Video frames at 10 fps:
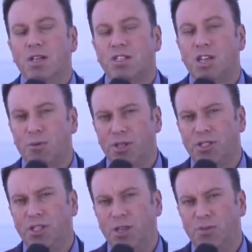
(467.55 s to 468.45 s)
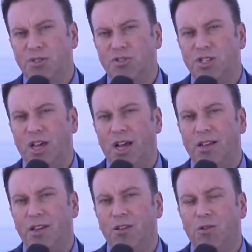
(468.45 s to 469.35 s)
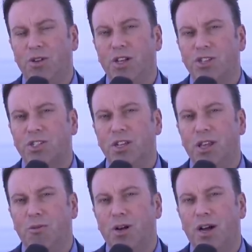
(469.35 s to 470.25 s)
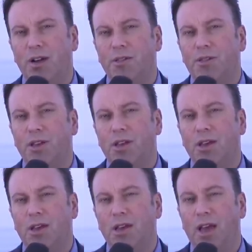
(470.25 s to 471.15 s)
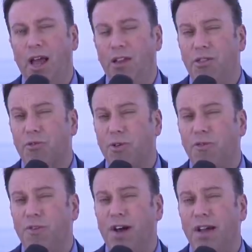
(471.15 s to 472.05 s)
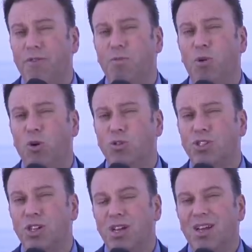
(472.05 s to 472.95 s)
Some of the teams have said, you know, initially they were kind of thinking eighty-three five at most.